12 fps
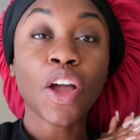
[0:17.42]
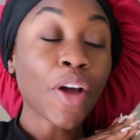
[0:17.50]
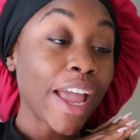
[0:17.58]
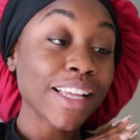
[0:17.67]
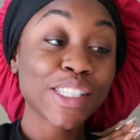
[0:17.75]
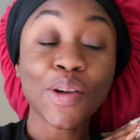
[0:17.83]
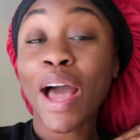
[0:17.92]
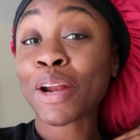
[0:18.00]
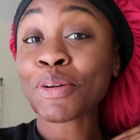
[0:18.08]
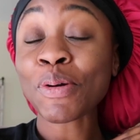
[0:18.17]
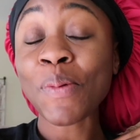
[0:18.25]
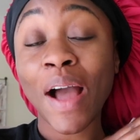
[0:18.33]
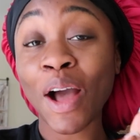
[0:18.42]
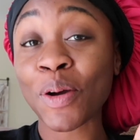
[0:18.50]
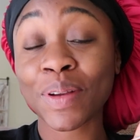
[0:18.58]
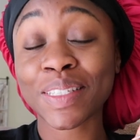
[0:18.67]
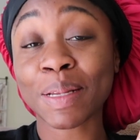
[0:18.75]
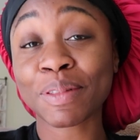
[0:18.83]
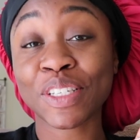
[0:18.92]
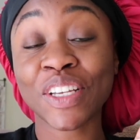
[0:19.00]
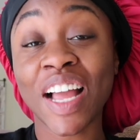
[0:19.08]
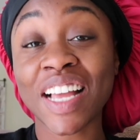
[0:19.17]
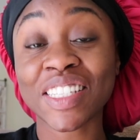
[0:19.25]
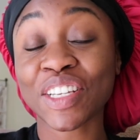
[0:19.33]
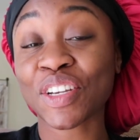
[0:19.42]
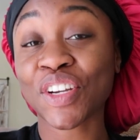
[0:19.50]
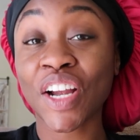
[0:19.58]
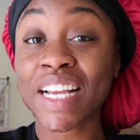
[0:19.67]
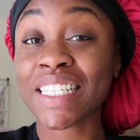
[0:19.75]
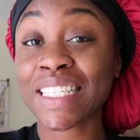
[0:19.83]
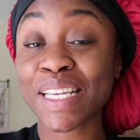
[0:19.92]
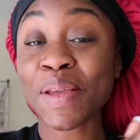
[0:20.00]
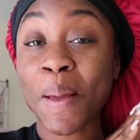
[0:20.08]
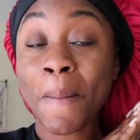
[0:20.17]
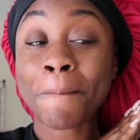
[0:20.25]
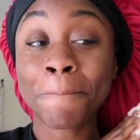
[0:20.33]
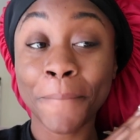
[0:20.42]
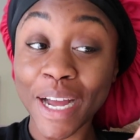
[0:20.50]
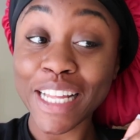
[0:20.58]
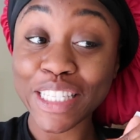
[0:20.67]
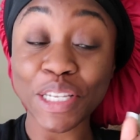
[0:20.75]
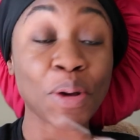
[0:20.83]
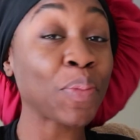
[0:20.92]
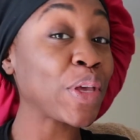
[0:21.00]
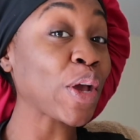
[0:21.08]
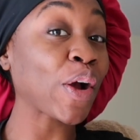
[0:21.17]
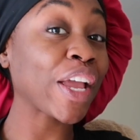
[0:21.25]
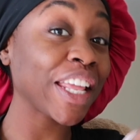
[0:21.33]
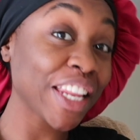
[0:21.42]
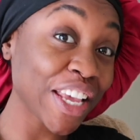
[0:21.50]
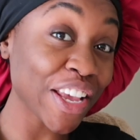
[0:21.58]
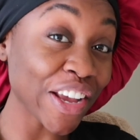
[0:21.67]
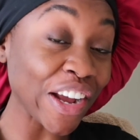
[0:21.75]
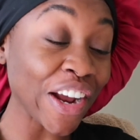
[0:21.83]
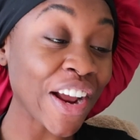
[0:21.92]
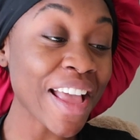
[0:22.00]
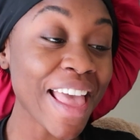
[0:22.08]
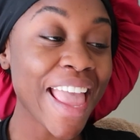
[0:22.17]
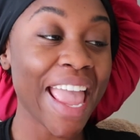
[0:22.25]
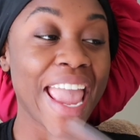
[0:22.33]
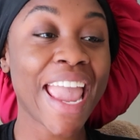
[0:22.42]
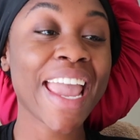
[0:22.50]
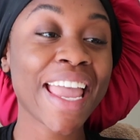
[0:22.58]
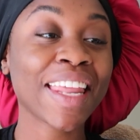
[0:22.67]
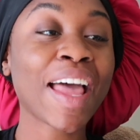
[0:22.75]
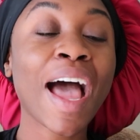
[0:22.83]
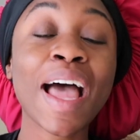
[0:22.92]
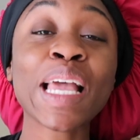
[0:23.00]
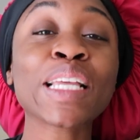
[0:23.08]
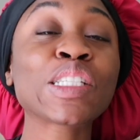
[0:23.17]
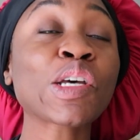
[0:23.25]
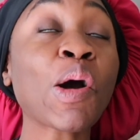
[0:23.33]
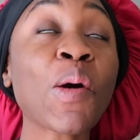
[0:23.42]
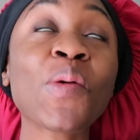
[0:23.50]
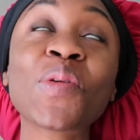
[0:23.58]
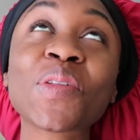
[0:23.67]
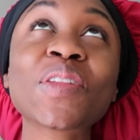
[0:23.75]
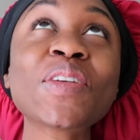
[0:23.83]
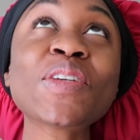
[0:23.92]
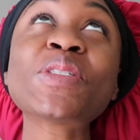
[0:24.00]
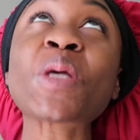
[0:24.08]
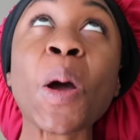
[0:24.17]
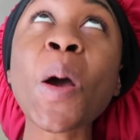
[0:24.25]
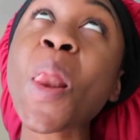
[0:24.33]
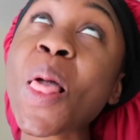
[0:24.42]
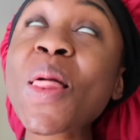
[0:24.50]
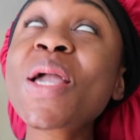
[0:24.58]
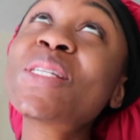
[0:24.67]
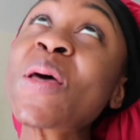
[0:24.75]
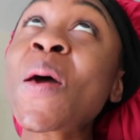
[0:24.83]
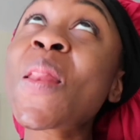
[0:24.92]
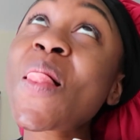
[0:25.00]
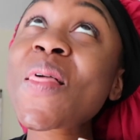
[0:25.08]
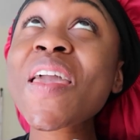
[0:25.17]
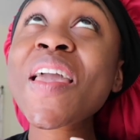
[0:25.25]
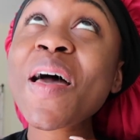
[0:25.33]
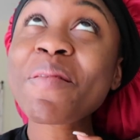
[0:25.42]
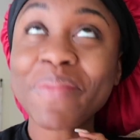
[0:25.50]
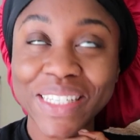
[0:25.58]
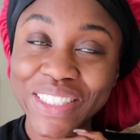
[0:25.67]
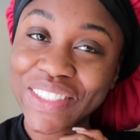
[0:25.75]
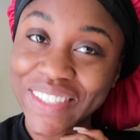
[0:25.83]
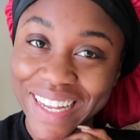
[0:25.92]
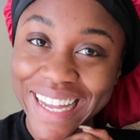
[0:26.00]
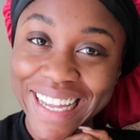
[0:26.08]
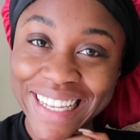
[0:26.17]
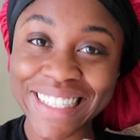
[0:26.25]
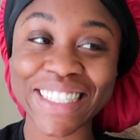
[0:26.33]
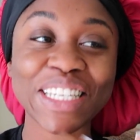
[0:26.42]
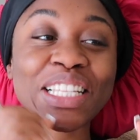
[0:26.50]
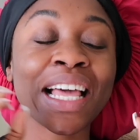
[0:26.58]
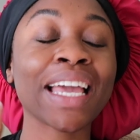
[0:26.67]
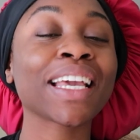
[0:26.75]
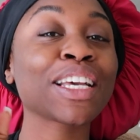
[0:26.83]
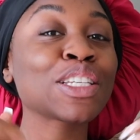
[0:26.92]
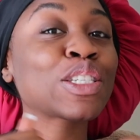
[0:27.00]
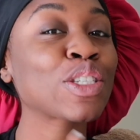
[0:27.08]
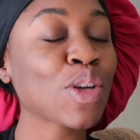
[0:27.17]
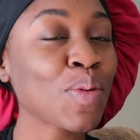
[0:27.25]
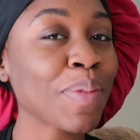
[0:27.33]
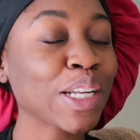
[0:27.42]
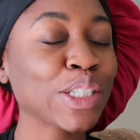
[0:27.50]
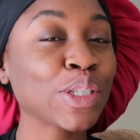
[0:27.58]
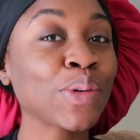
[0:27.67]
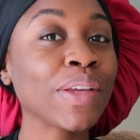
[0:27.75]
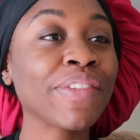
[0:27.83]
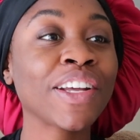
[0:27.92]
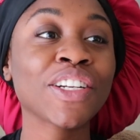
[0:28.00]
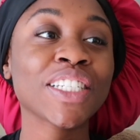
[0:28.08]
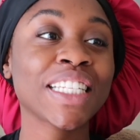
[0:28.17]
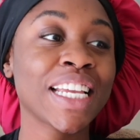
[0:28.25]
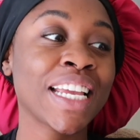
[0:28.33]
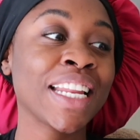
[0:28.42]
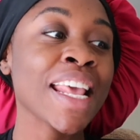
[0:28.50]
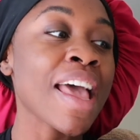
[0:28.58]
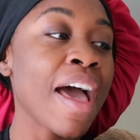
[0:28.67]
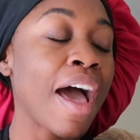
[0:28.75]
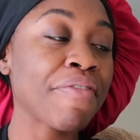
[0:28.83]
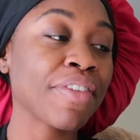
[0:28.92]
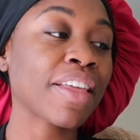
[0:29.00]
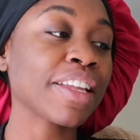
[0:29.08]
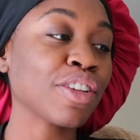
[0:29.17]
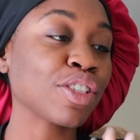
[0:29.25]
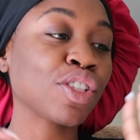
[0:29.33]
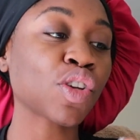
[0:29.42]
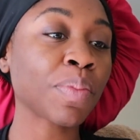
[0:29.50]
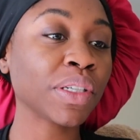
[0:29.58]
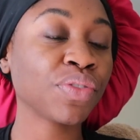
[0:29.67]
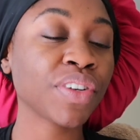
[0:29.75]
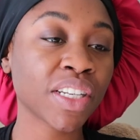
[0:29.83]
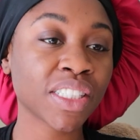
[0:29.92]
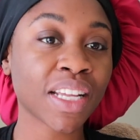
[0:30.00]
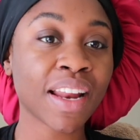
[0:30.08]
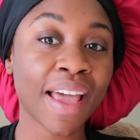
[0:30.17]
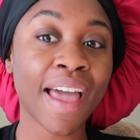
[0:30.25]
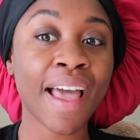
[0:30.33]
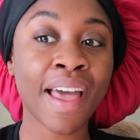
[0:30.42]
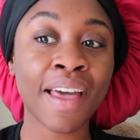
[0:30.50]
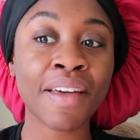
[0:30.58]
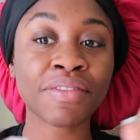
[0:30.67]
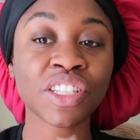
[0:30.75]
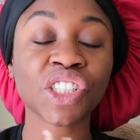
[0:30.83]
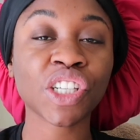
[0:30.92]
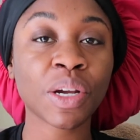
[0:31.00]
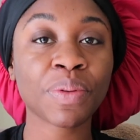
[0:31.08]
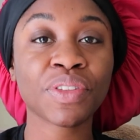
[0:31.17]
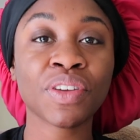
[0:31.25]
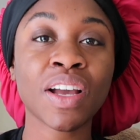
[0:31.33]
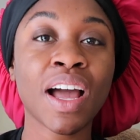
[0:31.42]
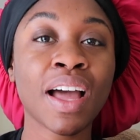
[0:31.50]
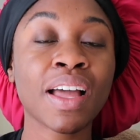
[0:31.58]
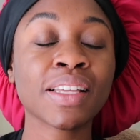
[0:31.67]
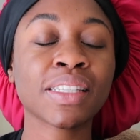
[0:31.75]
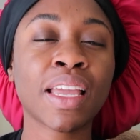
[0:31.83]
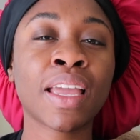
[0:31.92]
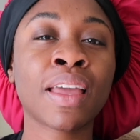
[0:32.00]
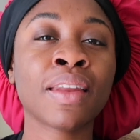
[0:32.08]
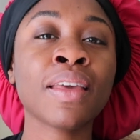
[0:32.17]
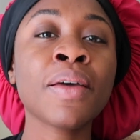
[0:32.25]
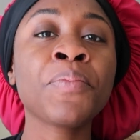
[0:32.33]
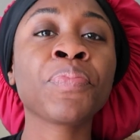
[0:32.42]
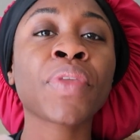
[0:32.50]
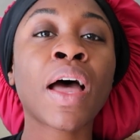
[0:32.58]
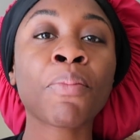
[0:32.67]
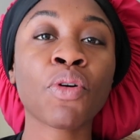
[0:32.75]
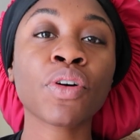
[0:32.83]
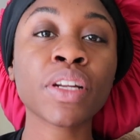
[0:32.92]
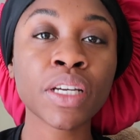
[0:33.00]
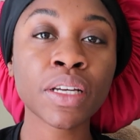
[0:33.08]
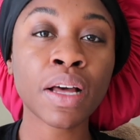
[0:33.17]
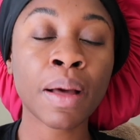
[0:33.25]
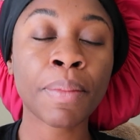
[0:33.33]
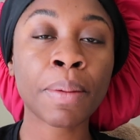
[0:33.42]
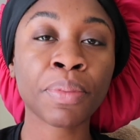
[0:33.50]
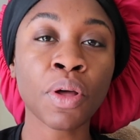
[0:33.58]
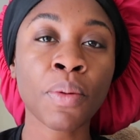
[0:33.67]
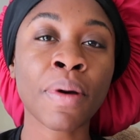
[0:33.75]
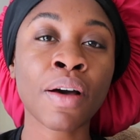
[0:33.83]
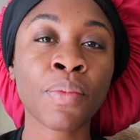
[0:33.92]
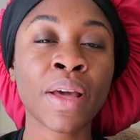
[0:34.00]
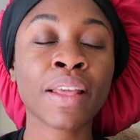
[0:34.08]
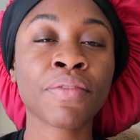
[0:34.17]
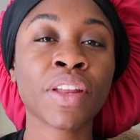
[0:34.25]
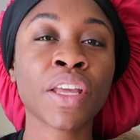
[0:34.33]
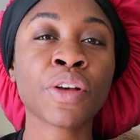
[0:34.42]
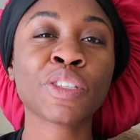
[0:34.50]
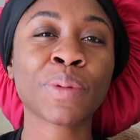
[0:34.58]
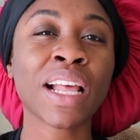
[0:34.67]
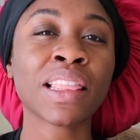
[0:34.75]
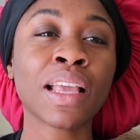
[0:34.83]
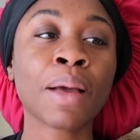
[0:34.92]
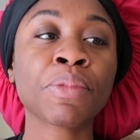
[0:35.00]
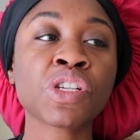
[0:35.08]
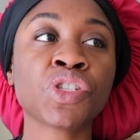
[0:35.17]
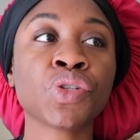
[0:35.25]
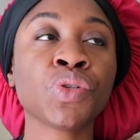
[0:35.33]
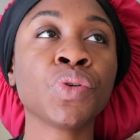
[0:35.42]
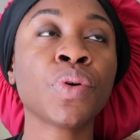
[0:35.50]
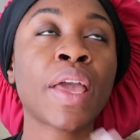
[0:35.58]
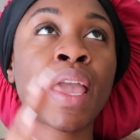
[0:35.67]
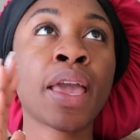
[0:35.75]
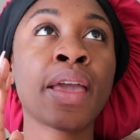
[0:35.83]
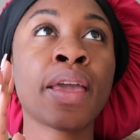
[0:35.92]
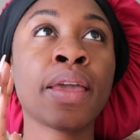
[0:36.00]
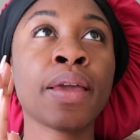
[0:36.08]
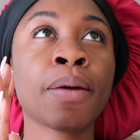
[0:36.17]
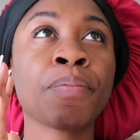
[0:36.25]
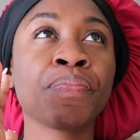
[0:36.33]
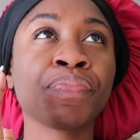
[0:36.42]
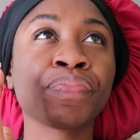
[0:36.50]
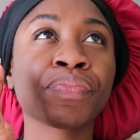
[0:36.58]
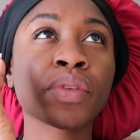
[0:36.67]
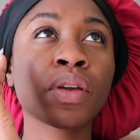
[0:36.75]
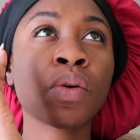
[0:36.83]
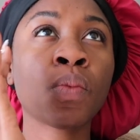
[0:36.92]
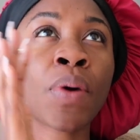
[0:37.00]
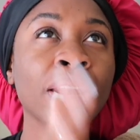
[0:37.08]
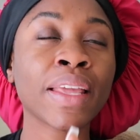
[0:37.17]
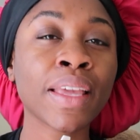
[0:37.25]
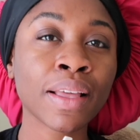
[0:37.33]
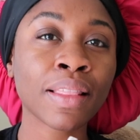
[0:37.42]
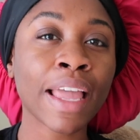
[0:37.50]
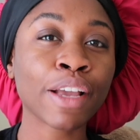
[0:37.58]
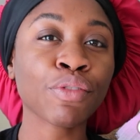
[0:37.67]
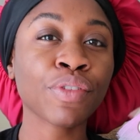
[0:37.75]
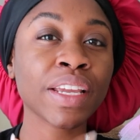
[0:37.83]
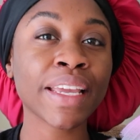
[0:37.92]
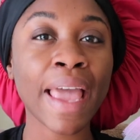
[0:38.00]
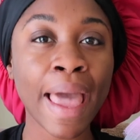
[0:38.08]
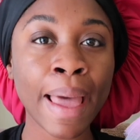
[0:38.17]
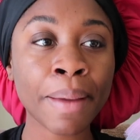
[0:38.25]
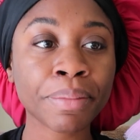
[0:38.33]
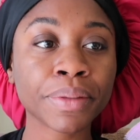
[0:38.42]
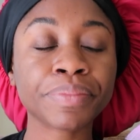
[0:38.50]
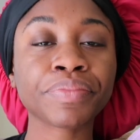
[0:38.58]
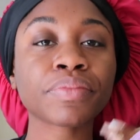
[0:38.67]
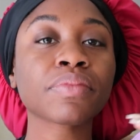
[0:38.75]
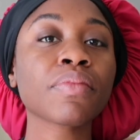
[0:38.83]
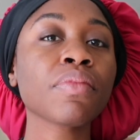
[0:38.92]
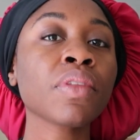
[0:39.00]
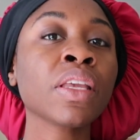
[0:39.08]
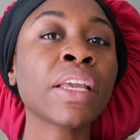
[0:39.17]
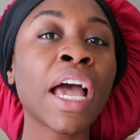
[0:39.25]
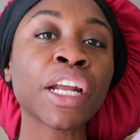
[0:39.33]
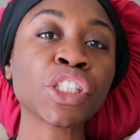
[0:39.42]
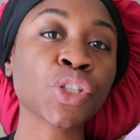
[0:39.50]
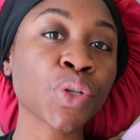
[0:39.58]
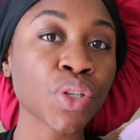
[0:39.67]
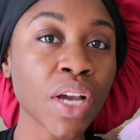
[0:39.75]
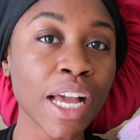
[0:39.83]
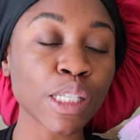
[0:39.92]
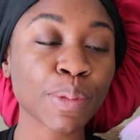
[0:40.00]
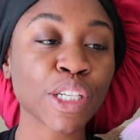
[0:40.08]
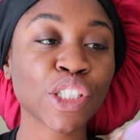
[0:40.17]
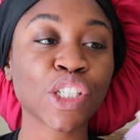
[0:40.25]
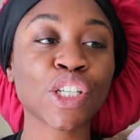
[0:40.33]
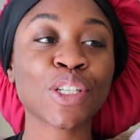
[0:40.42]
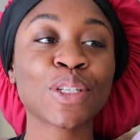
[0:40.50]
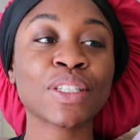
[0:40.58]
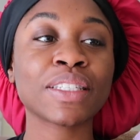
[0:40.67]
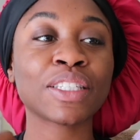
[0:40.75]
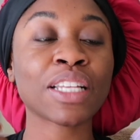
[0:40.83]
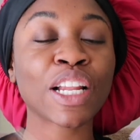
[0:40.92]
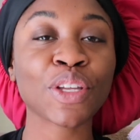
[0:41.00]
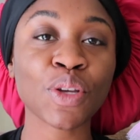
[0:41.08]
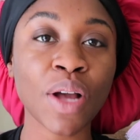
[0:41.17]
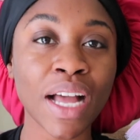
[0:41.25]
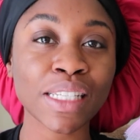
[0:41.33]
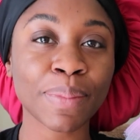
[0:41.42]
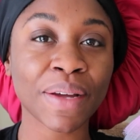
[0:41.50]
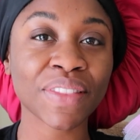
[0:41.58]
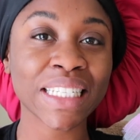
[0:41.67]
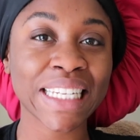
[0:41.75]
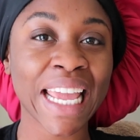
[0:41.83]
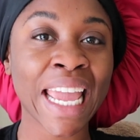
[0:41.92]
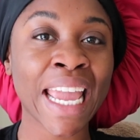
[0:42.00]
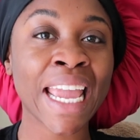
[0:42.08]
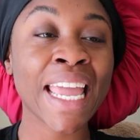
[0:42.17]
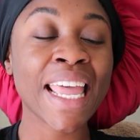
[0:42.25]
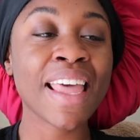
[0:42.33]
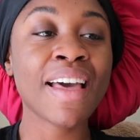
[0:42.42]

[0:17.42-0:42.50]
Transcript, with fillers: Okay, so I don't know why I always come to you guys looking crazy, but we are in here and I totally, totally, totally missed you guys like so much. You don't even understand. I feel like there's so much footage that I have to share with you guys and I'm gonna um, upload my wedding videos, but I think I'm gonna do a wedding like recap kind of showing you guys pictures, telling you guys about the day.